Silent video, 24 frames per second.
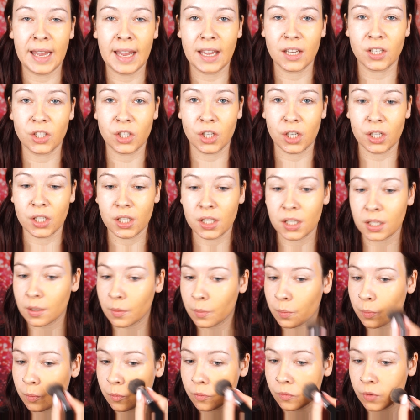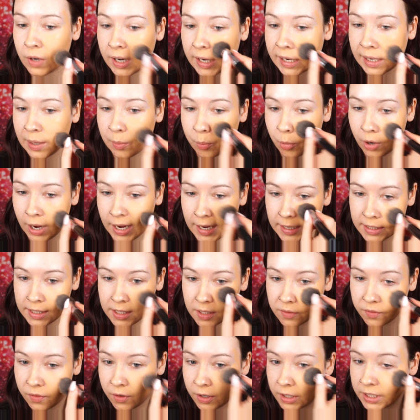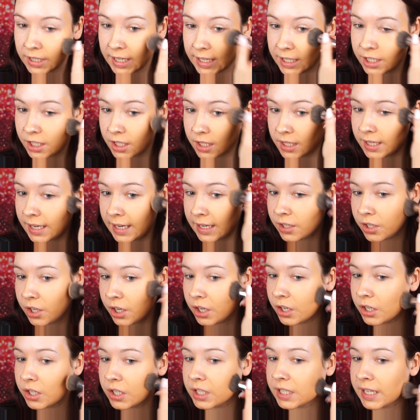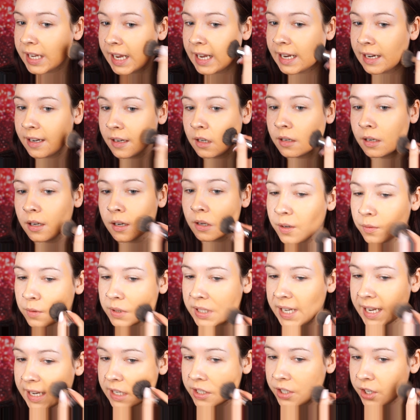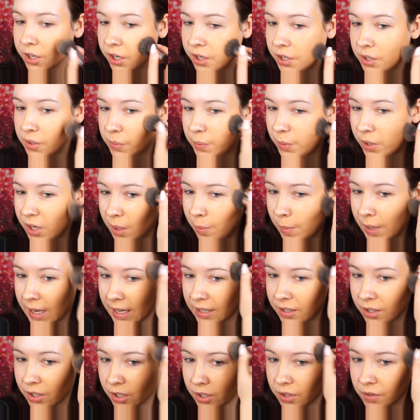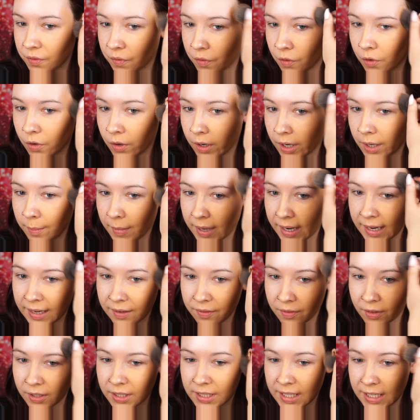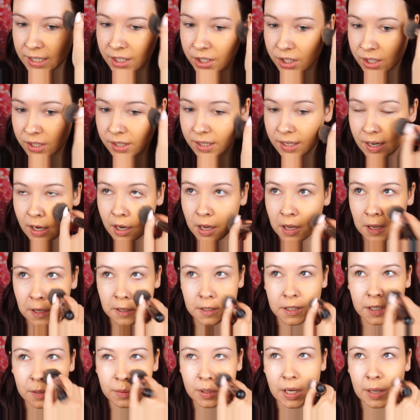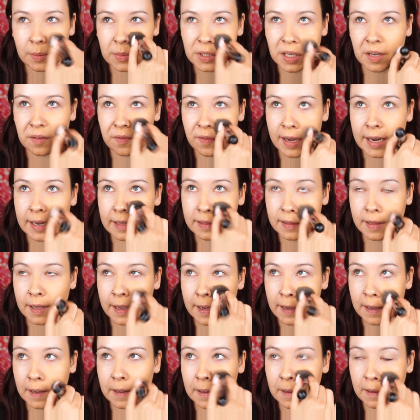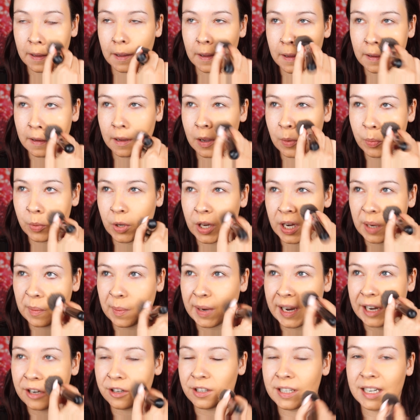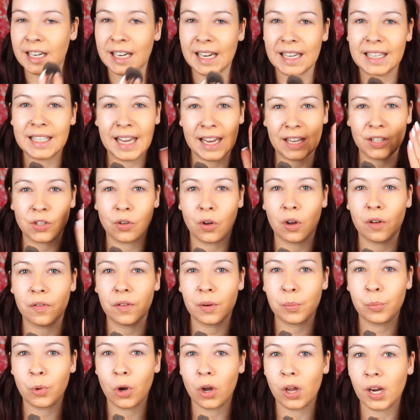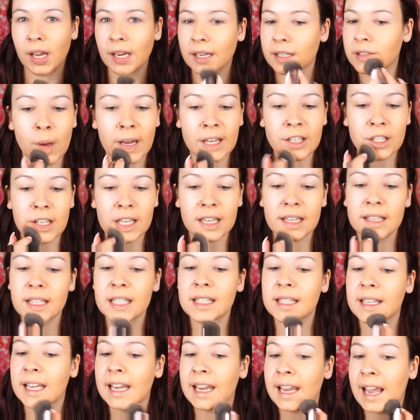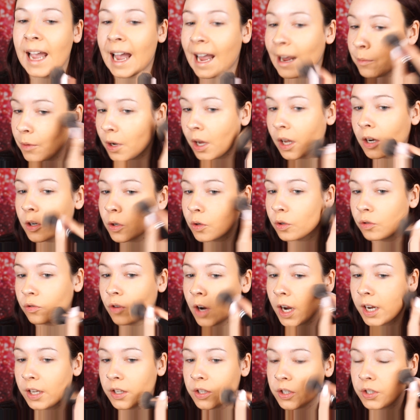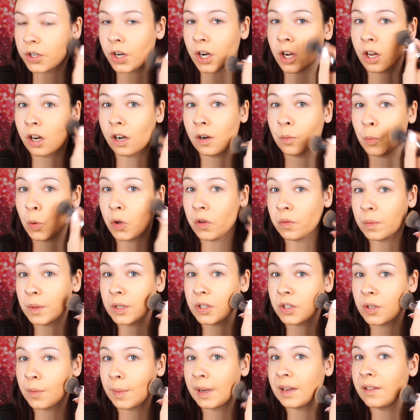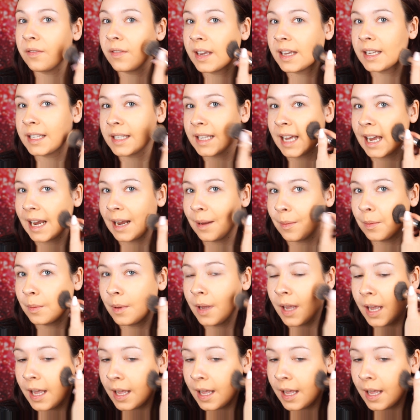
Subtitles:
It just really presses foundation into your skin. I don't tend to use beauty blenders for my foundation. Sometimes I find that a beauty blender nearly takes off your product. As you can see, I'm not going around in circular movements on my face. I am